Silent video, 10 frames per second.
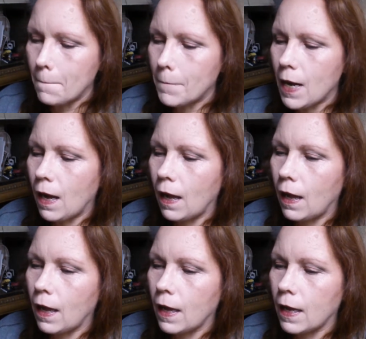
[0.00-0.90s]

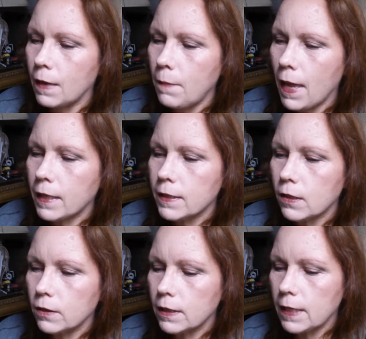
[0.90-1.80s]
my Pan as
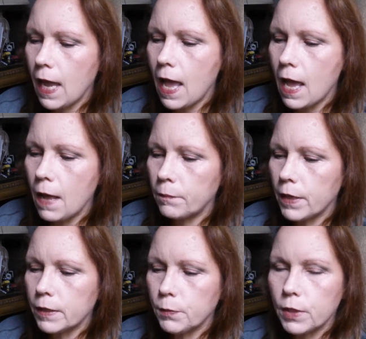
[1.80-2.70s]
Old as Time
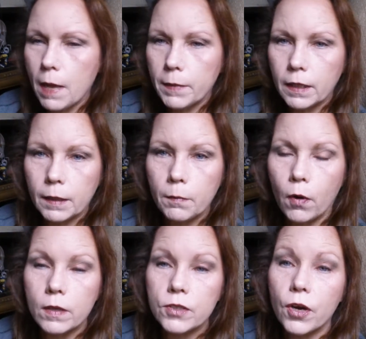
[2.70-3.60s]
is predominantly
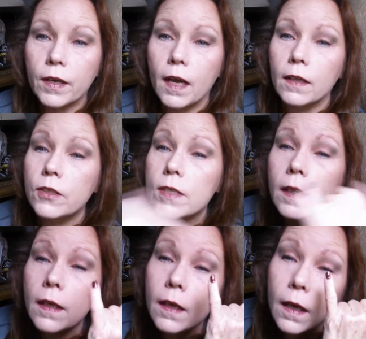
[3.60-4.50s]
dark colors.
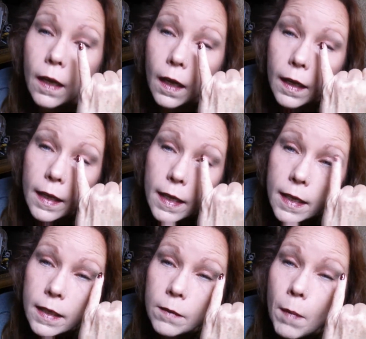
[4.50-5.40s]

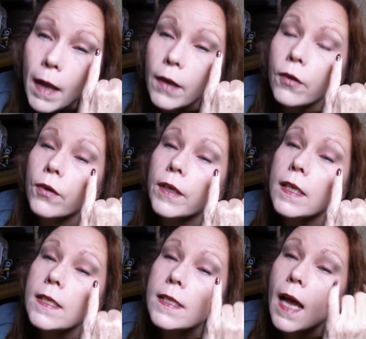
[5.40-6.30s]
In my
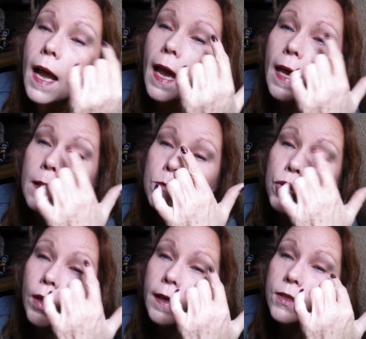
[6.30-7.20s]
crease, I am
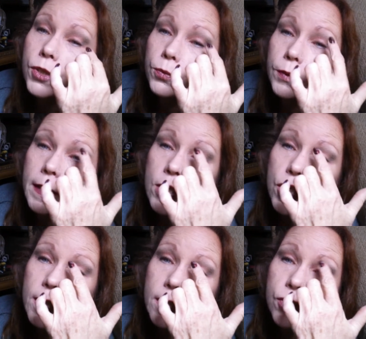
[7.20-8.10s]
trying to reach
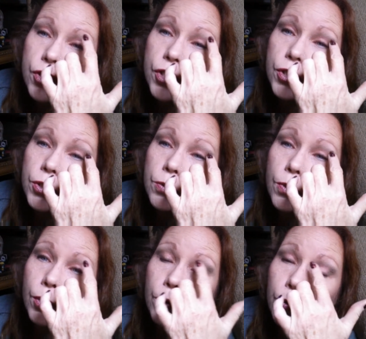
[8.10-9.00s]
into
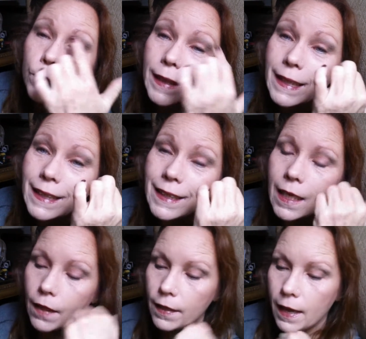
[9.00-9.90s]
the
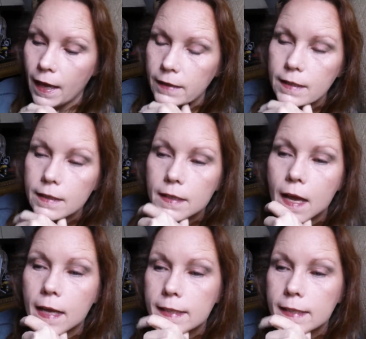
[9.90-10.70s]
green that I